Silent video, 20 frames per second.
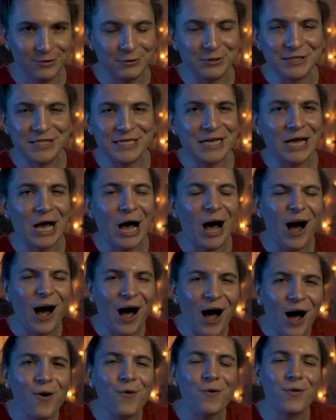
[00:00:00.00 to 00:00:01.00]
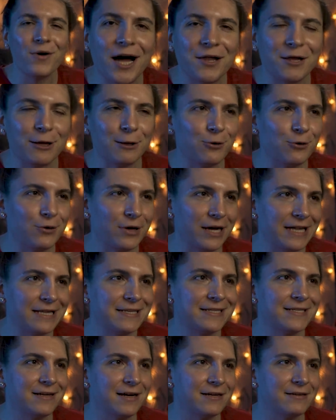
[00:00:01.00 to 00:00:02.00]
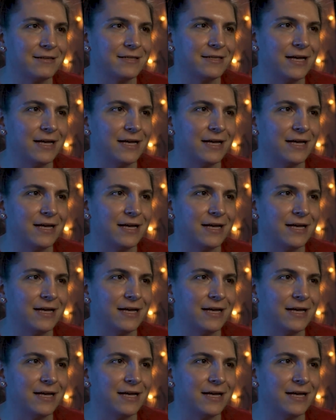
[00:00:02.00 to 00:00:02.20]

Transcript: do you see how analog it started